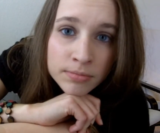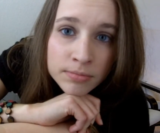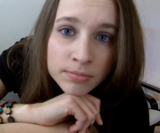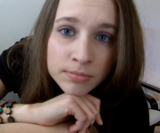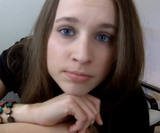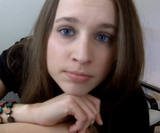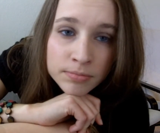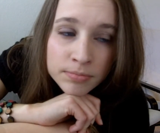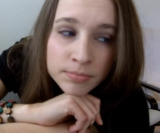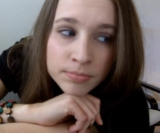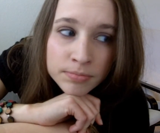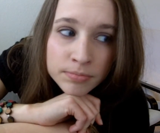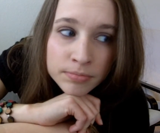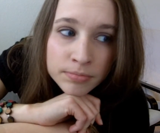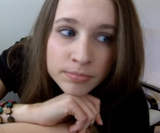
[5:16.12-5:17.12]

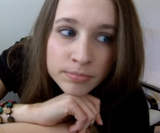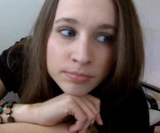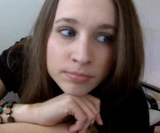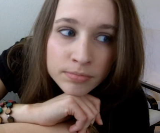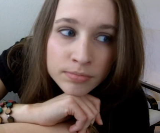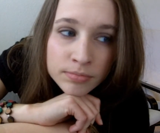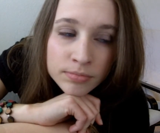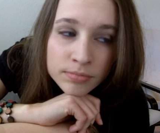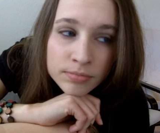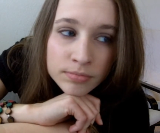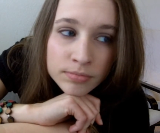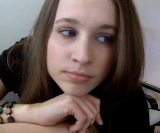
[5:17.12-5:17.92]
(silence)